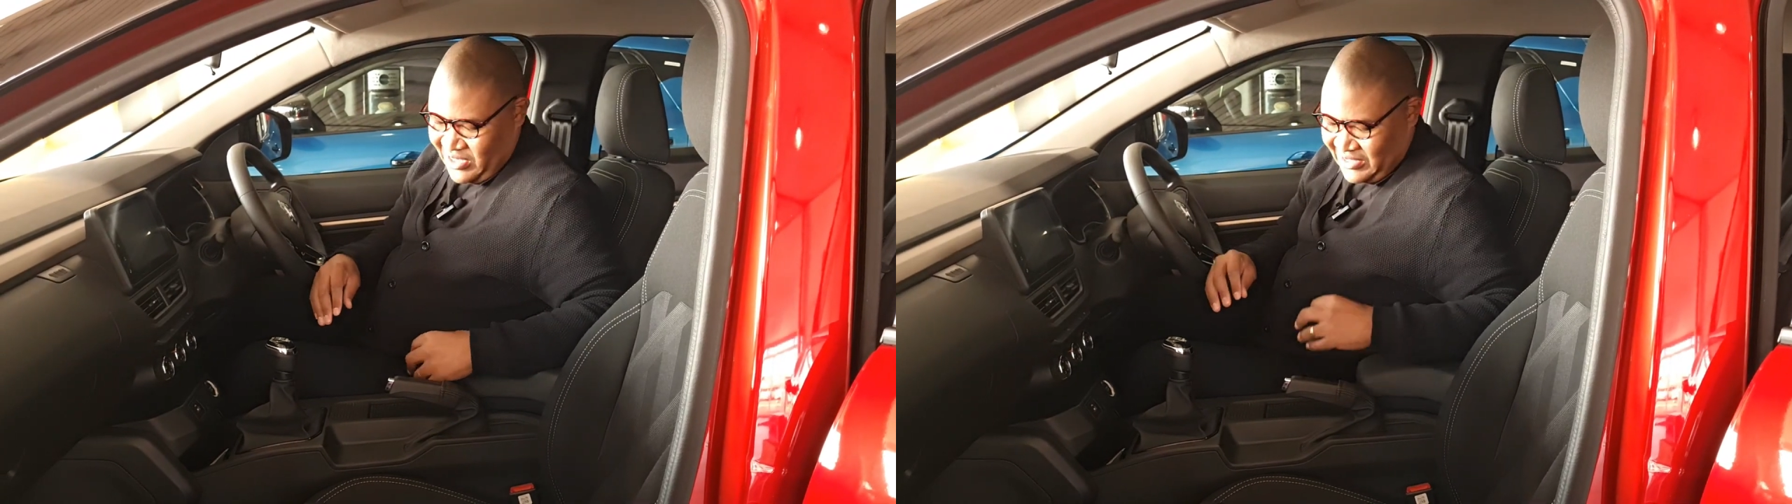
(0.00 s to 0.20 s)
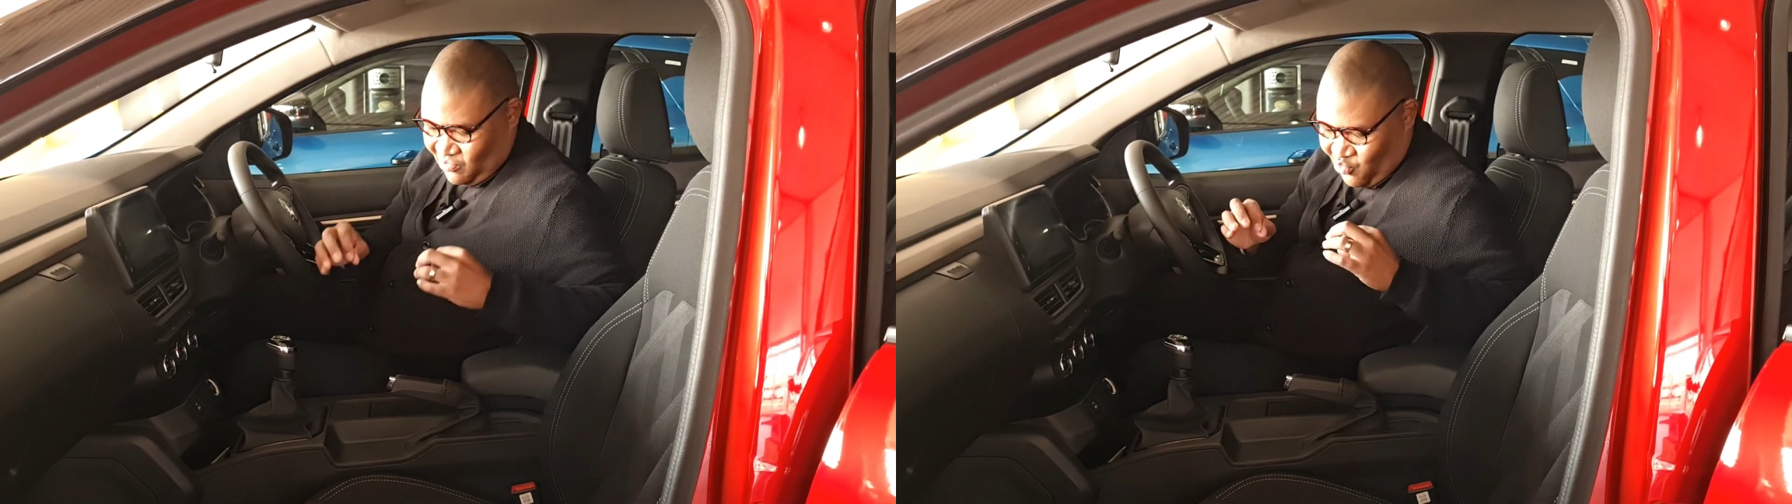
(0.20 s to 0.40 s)

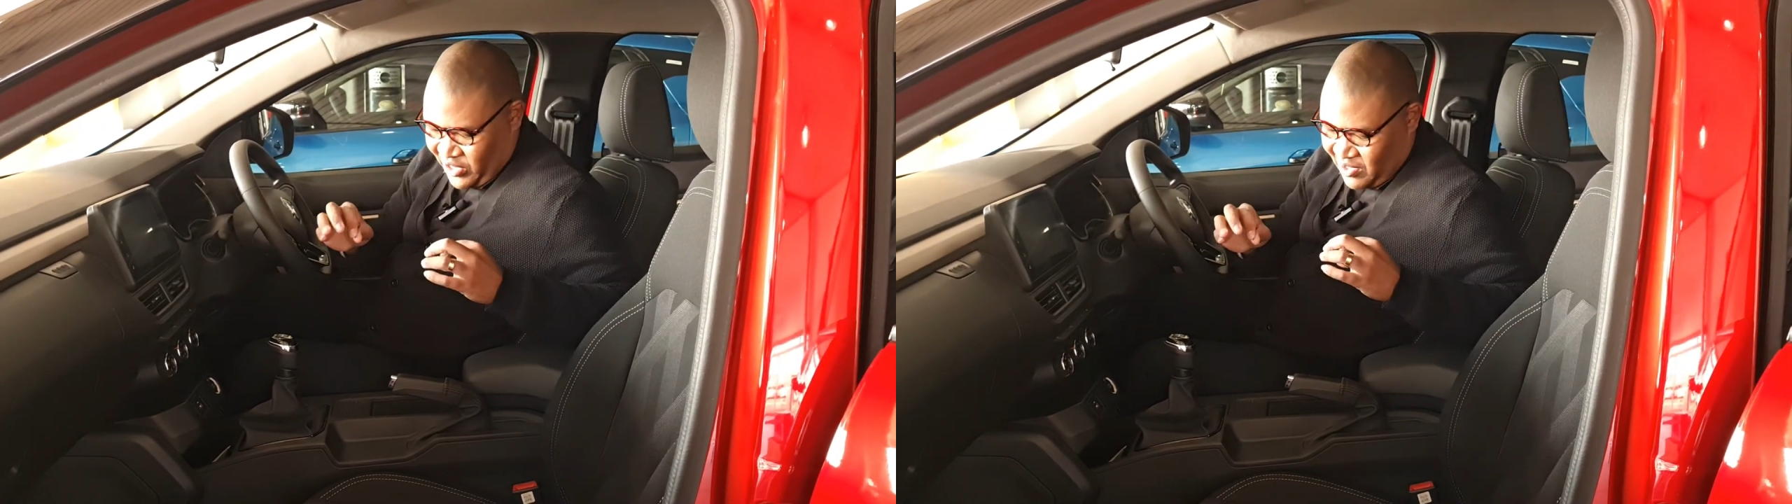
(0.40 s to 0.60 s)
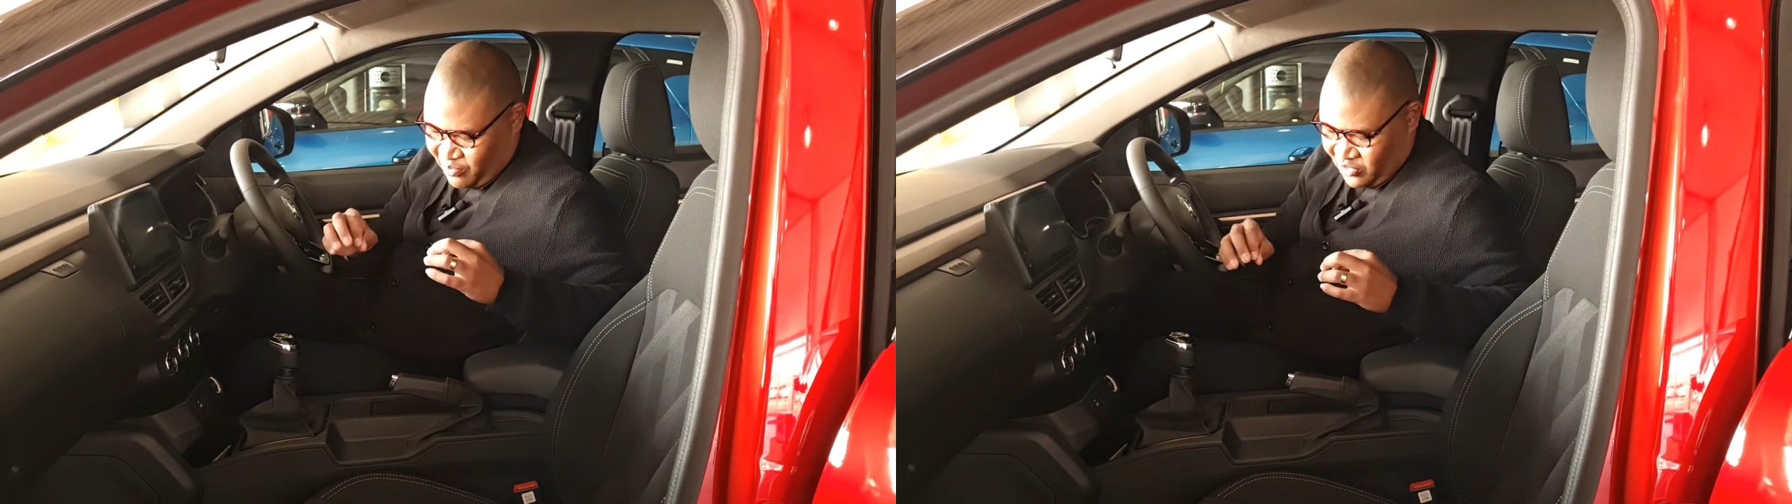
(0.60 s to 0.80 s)
it's
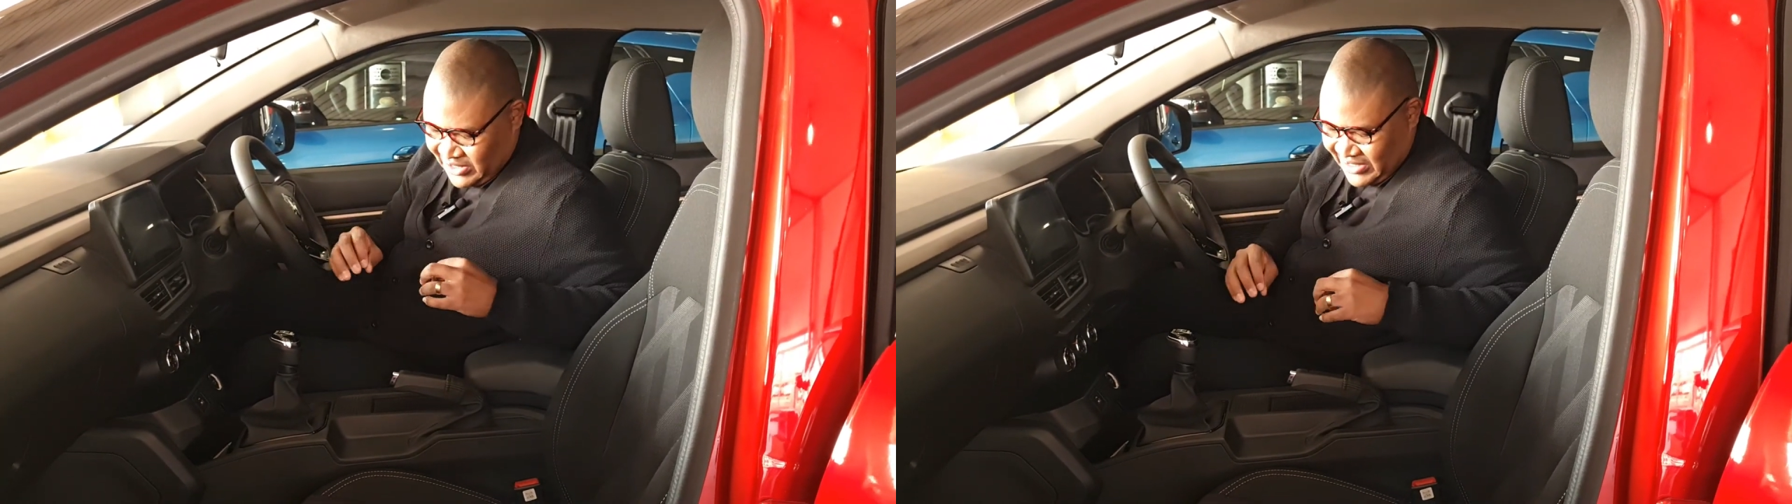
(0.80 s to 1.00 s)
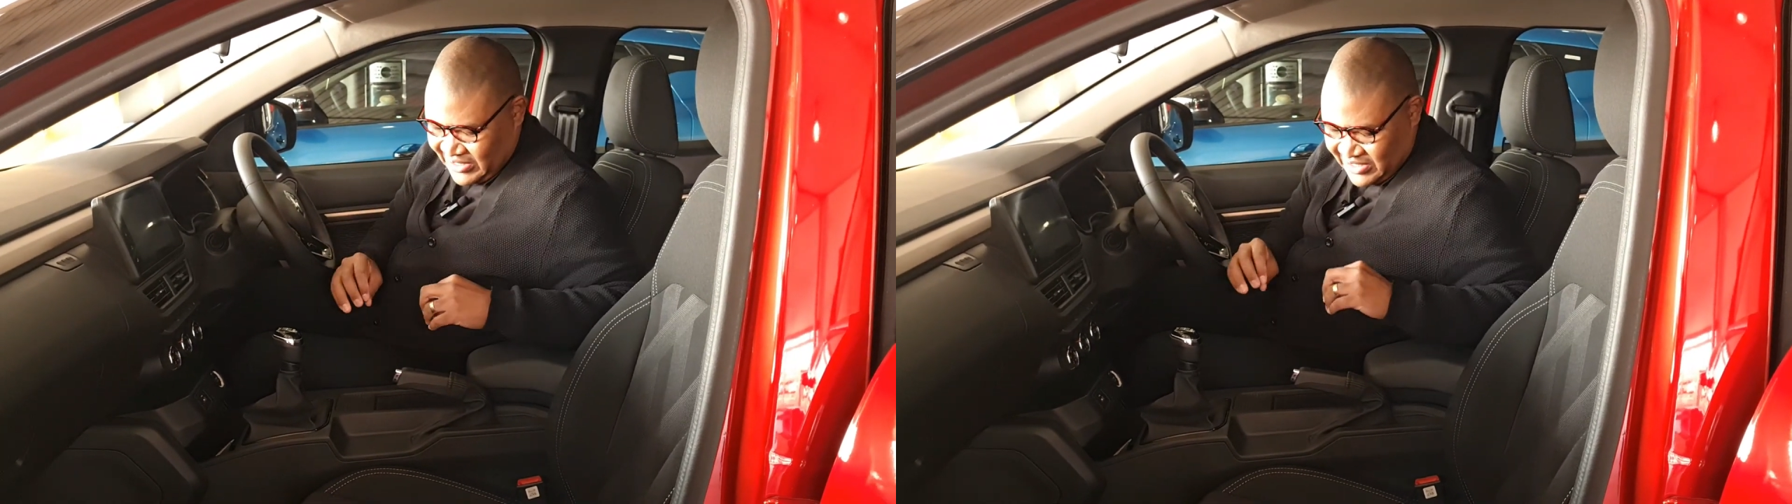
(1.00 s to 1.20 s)
well
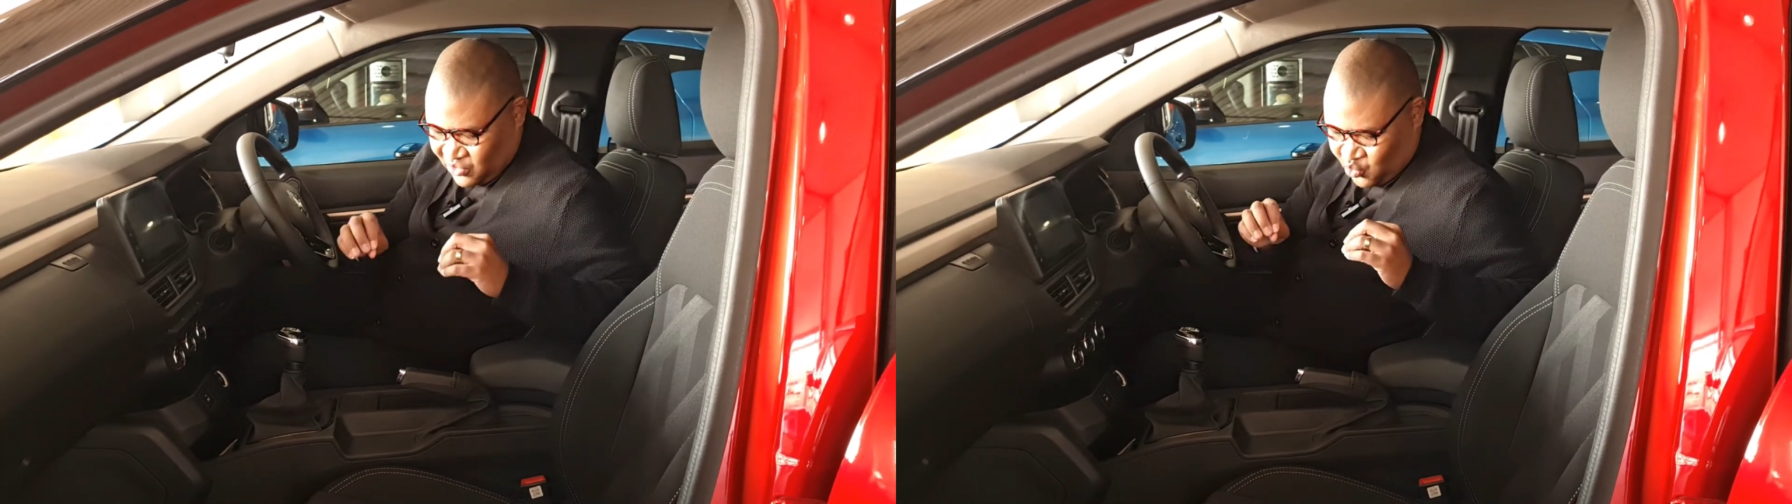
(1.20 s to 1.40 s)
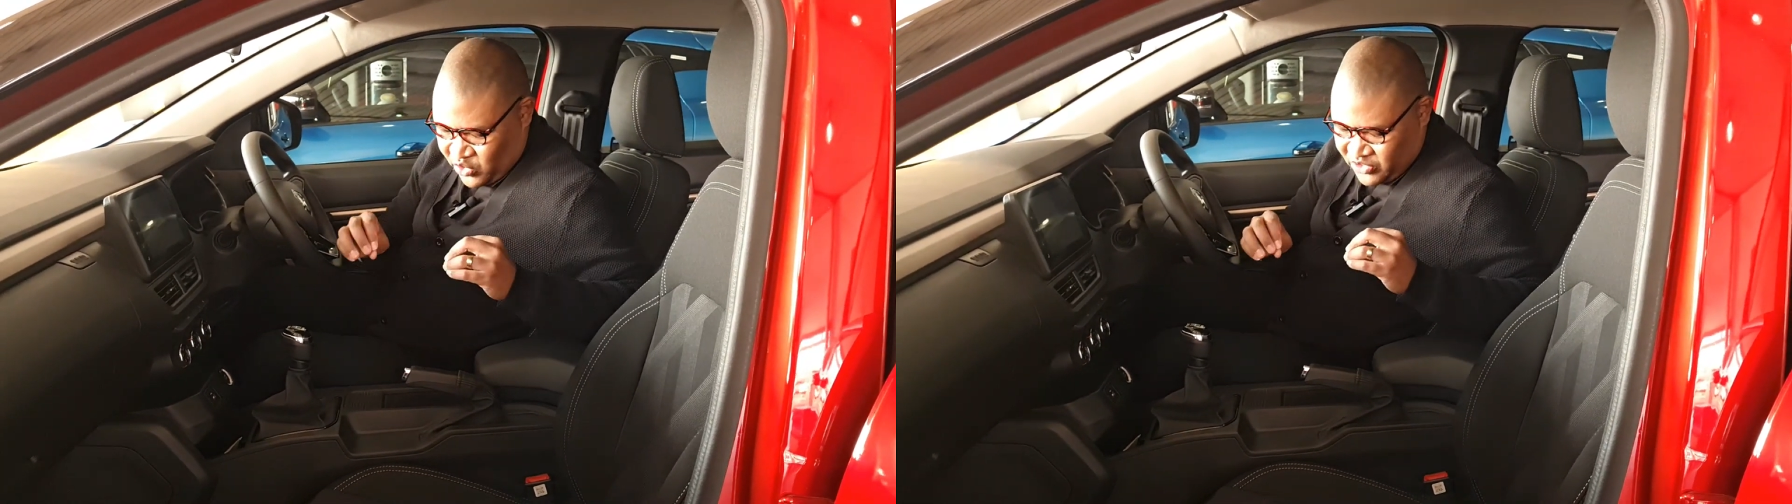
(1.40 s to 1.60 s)
bolted,
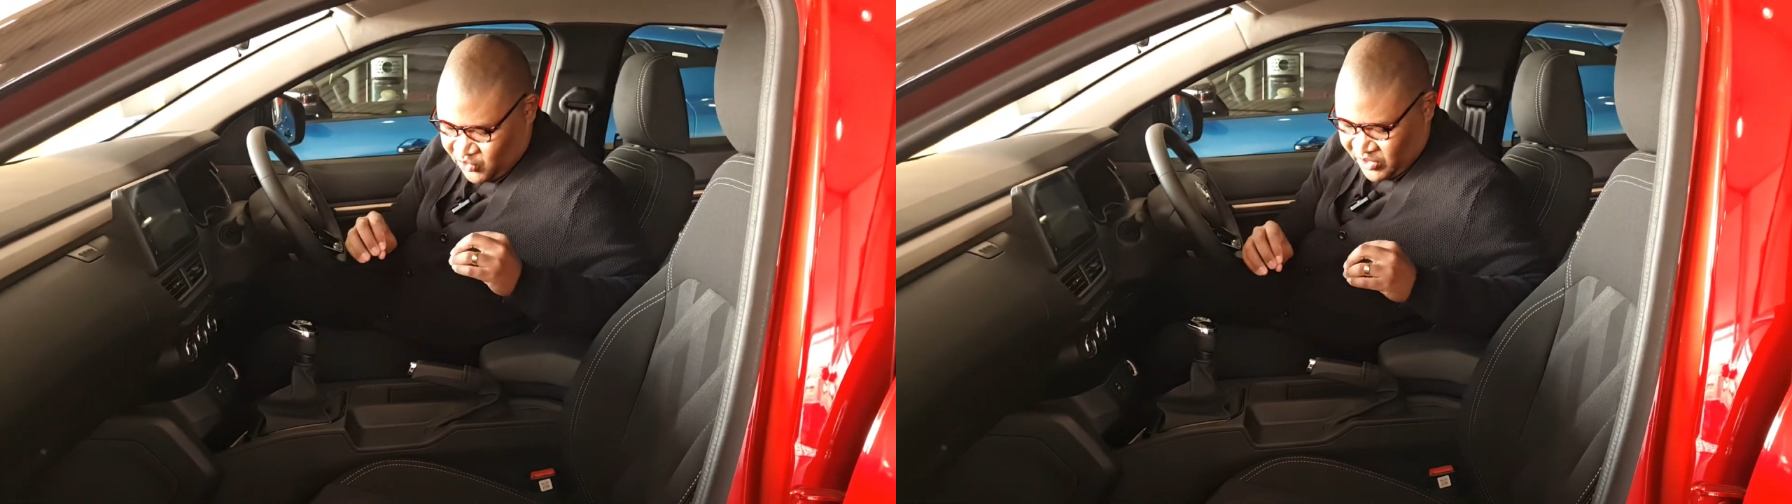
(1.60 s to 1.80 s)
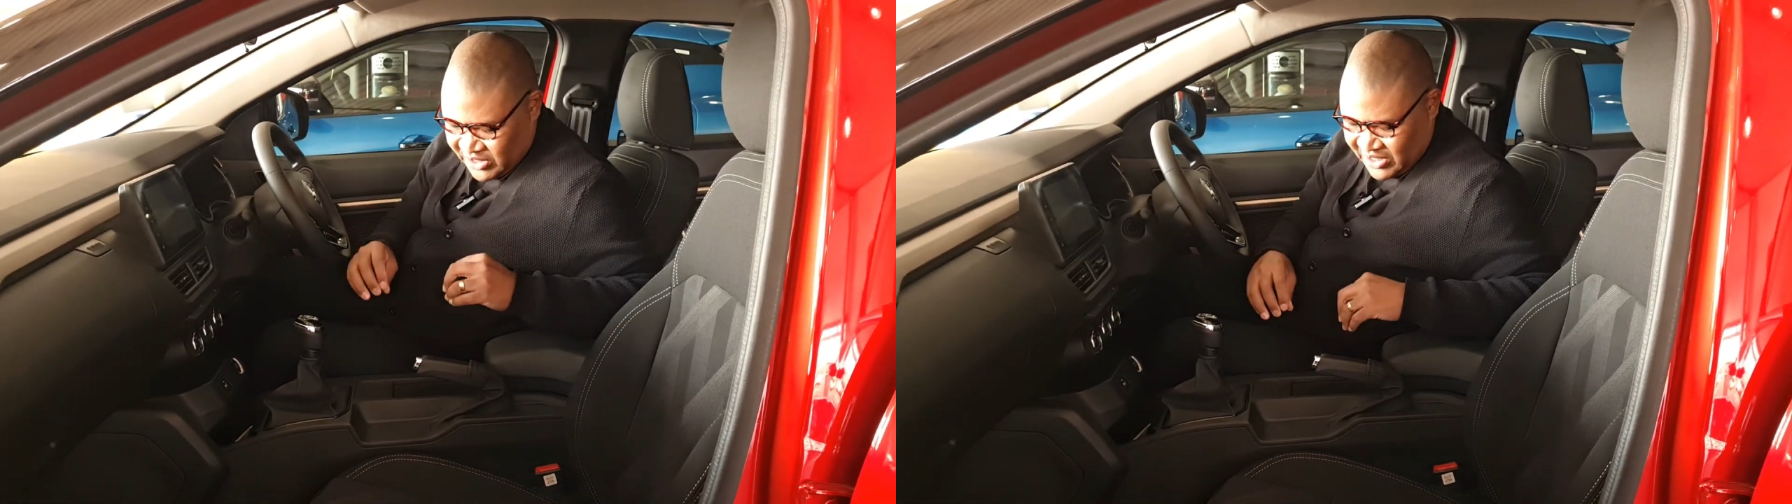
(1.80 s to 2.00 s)
it's well
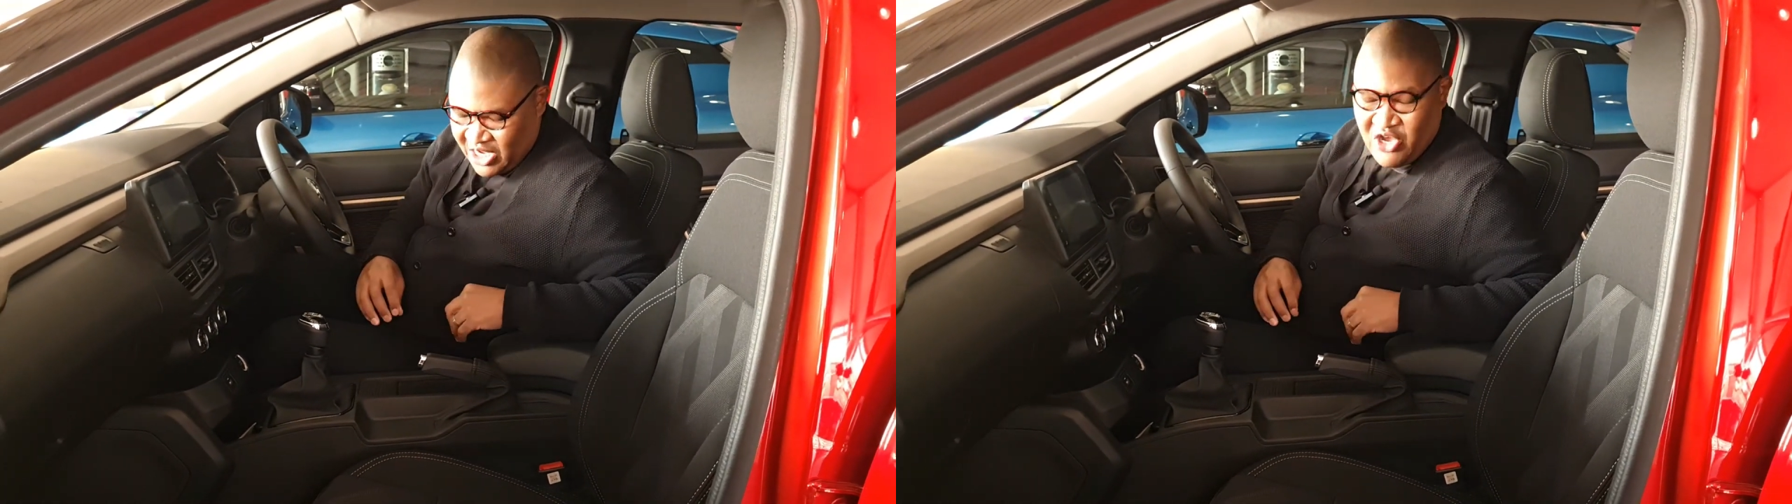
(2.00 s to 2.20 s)
solid.